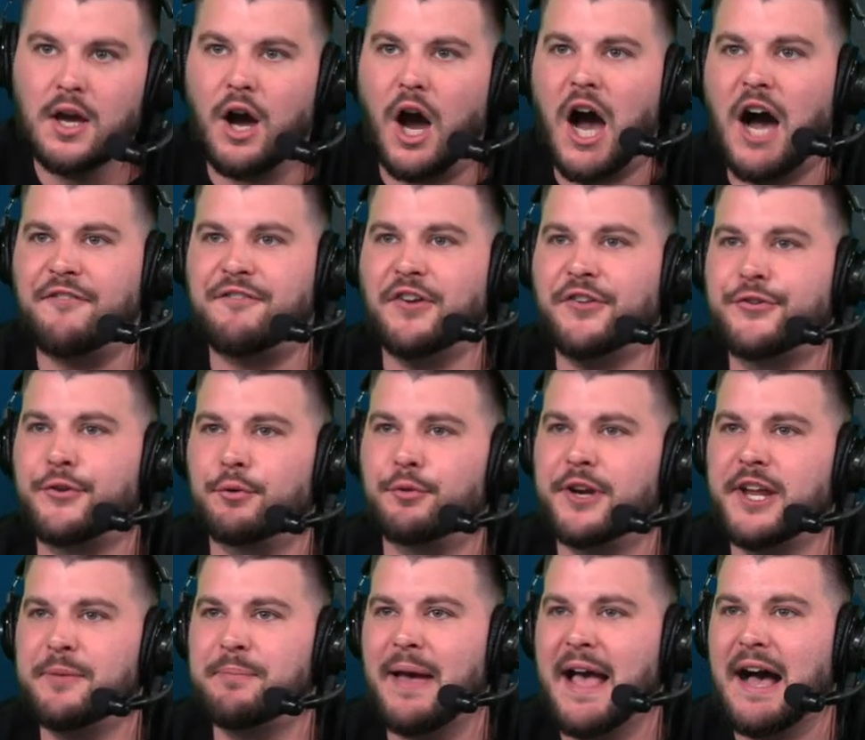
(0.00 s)
Offensive
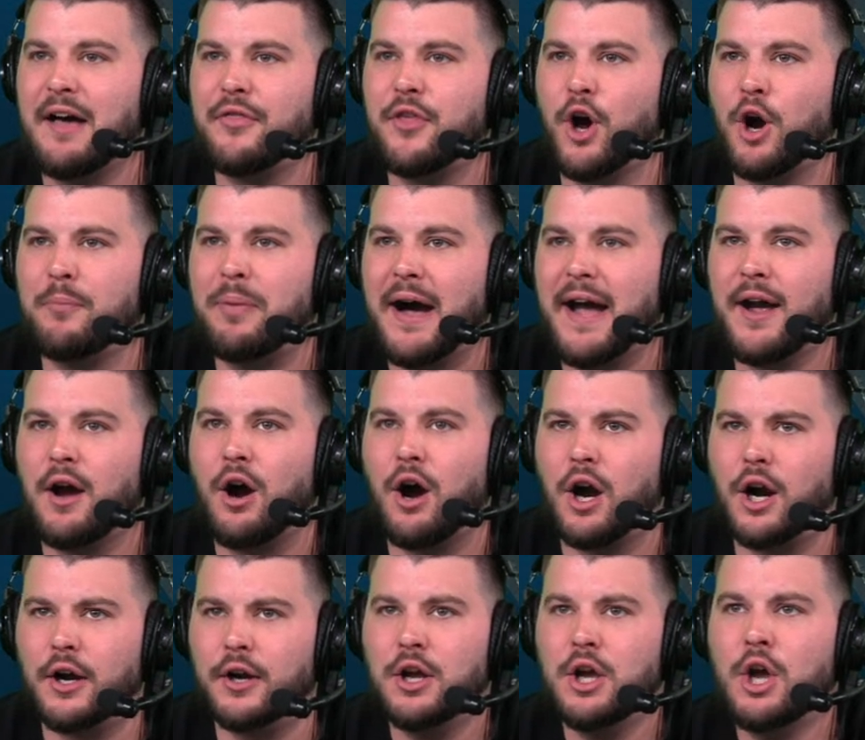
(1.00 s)
rebound, though, by
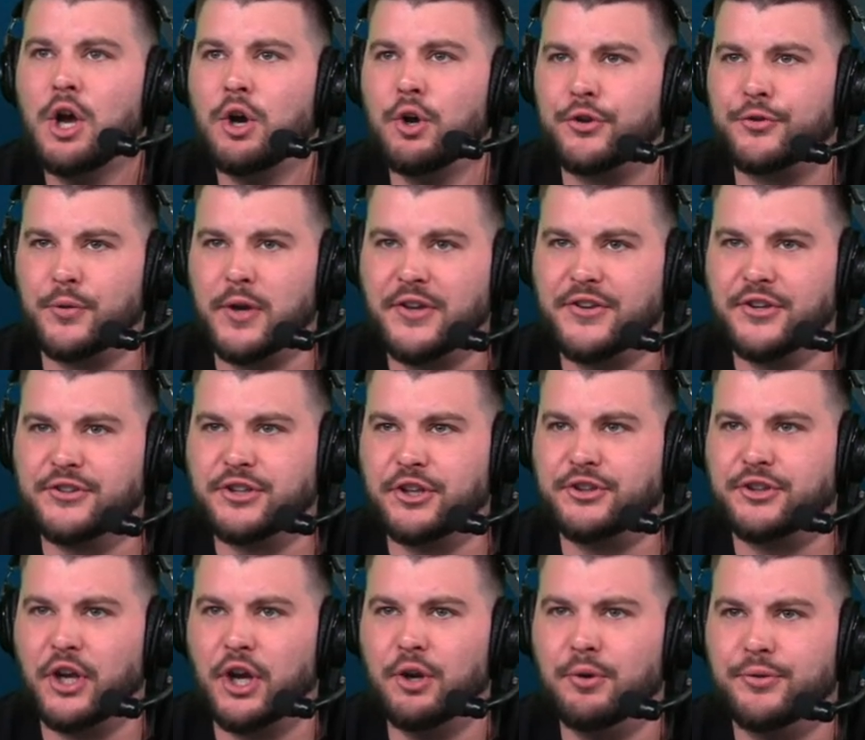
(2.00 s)
Hart, who swings it to
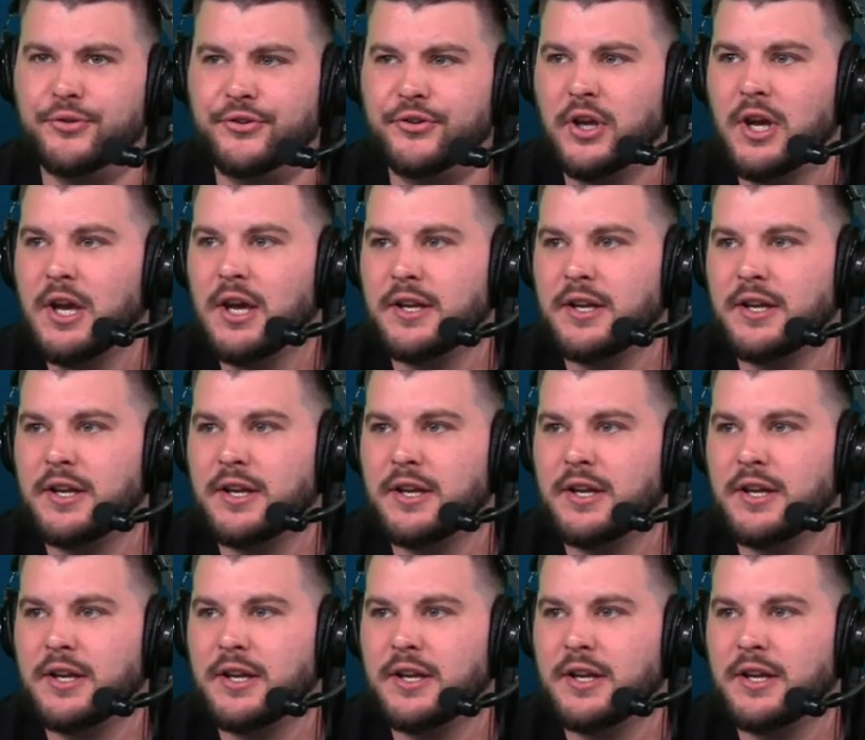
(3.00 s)
Deuce.